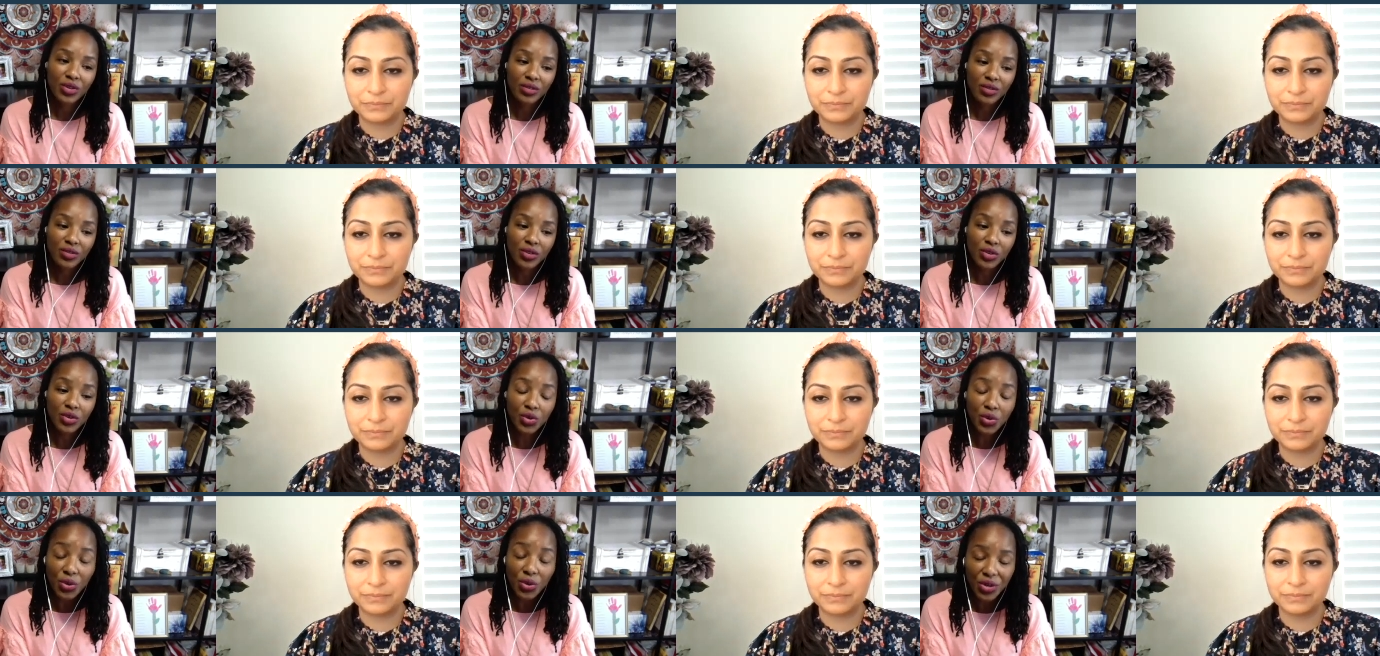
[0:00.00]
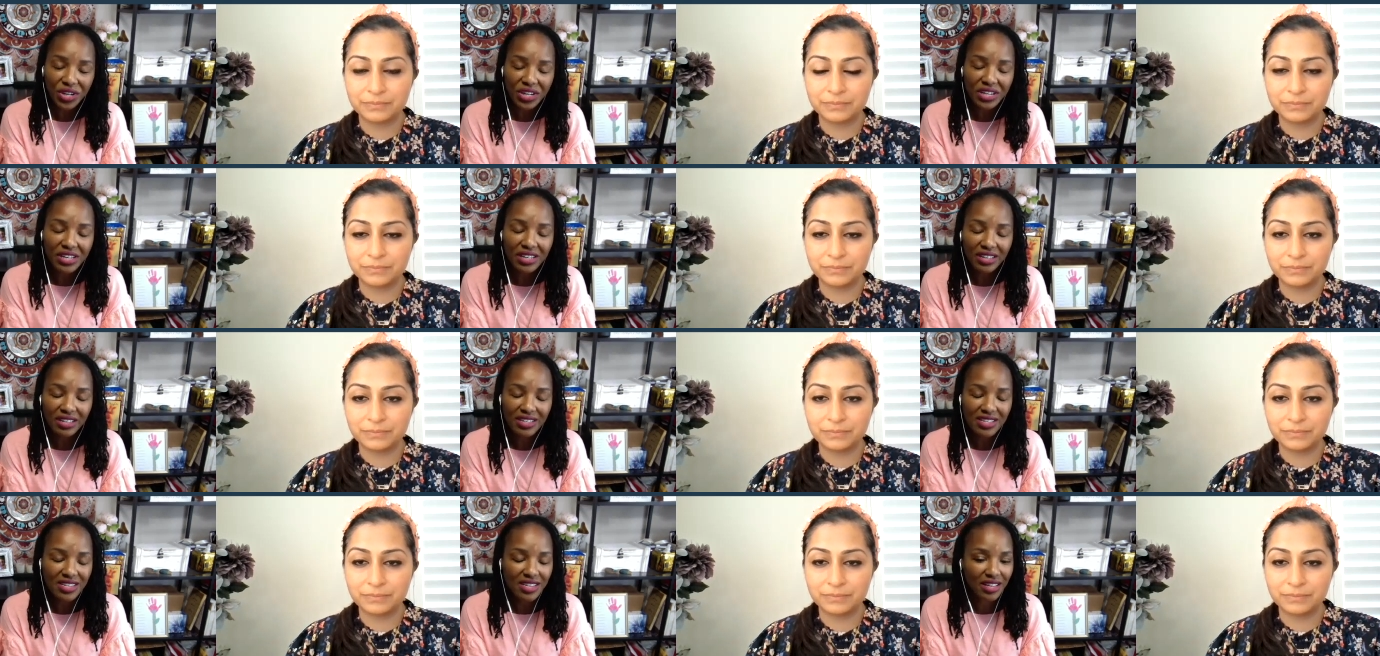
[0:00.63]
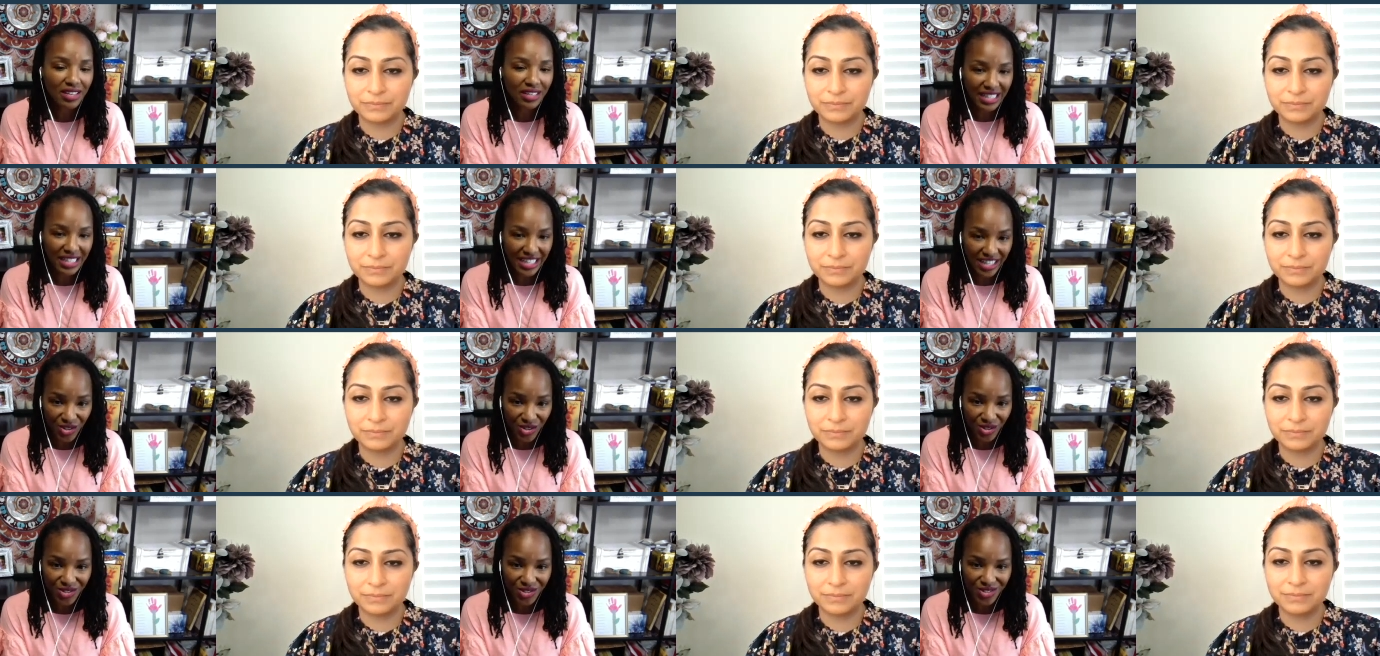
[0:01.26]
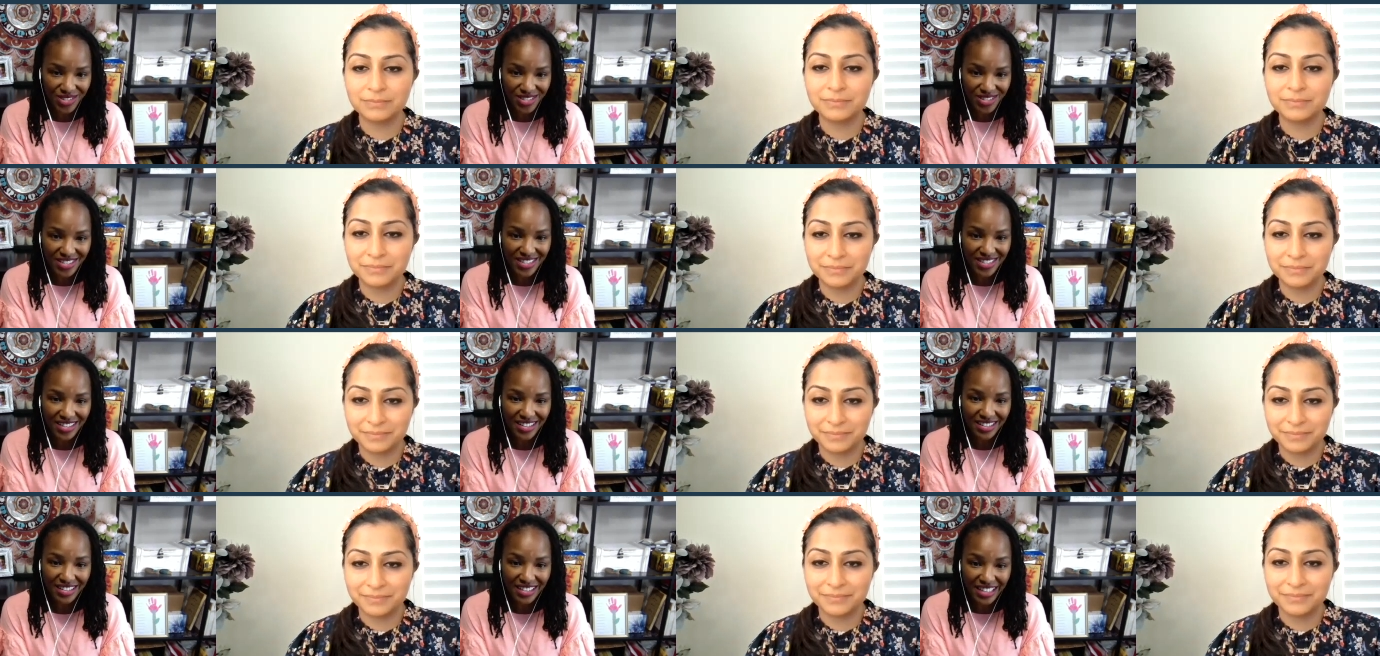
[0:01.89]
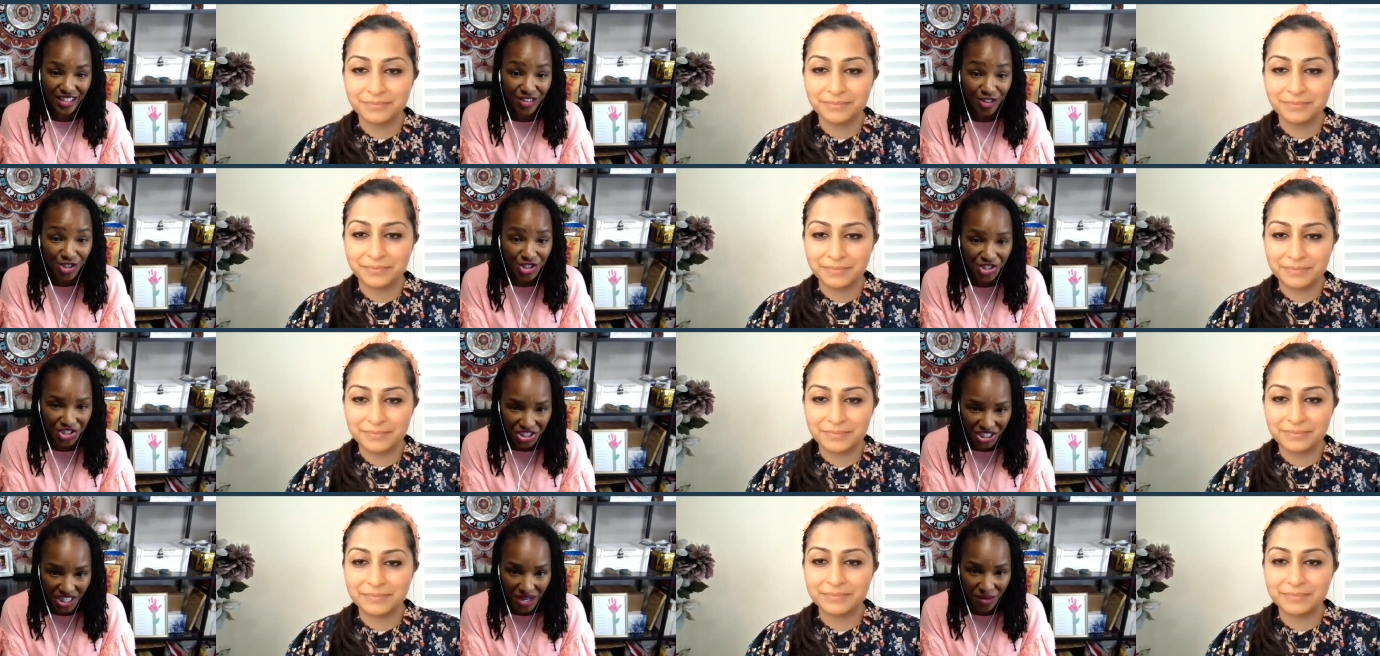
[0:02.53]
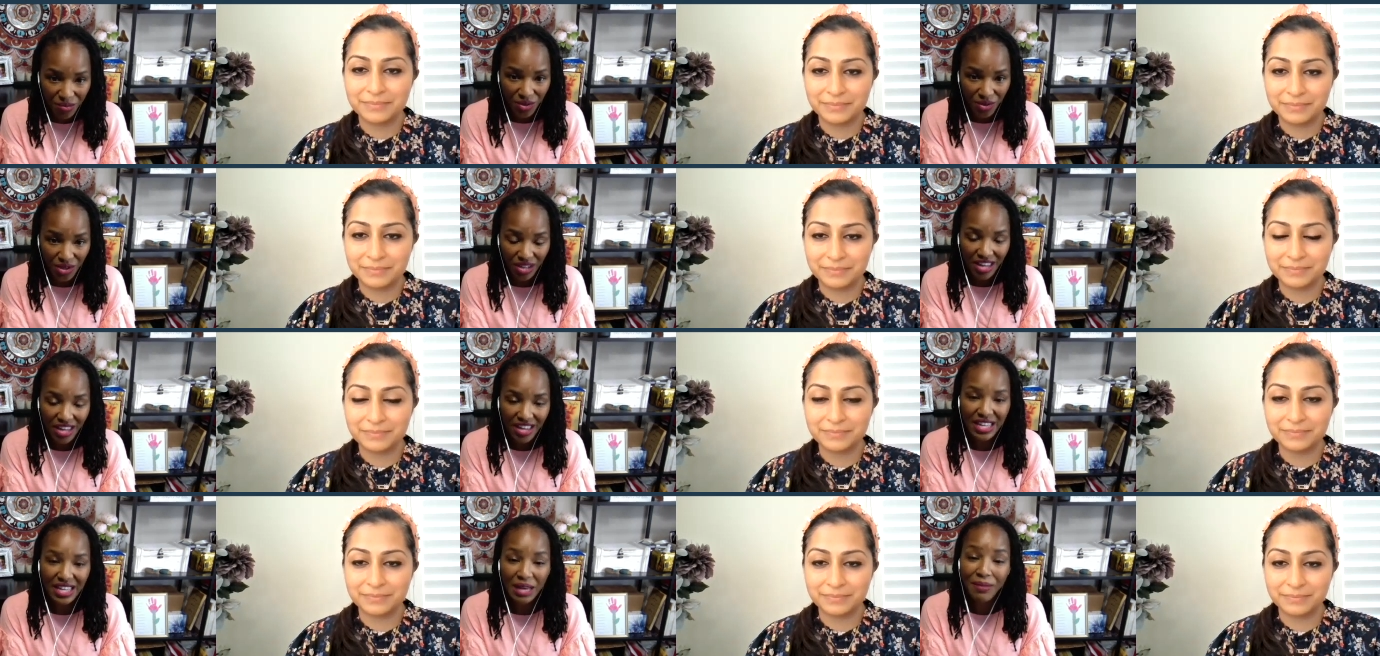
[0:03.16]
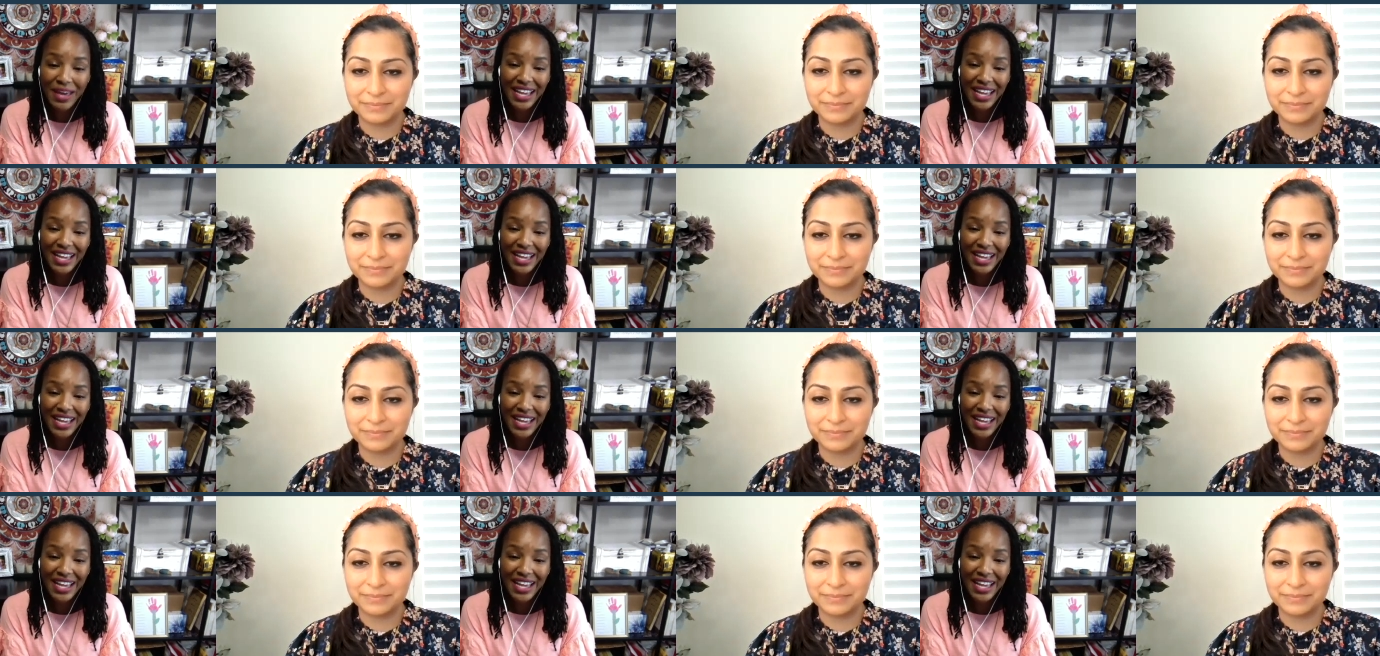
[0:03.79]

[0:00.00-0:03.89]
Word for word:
Speaker 1: good leaders, leadership, they make